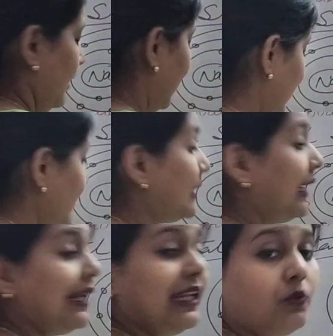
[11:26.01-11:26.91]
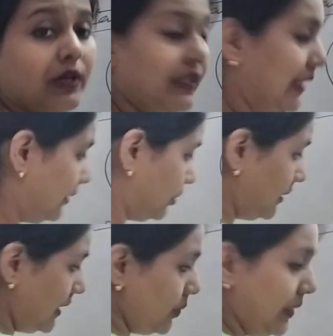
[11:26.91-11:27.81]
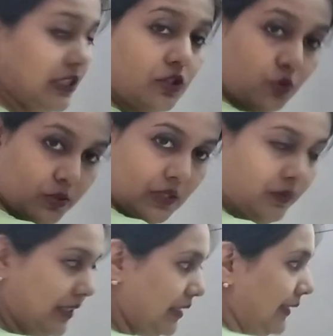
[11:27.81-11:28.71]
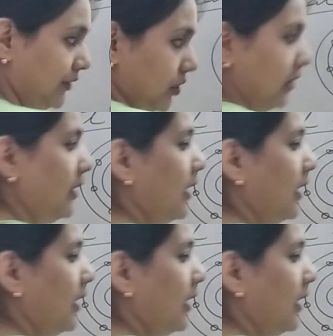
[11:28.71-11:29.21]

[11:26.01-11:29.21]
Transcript: It is gaining one electron. This one is losing one electron,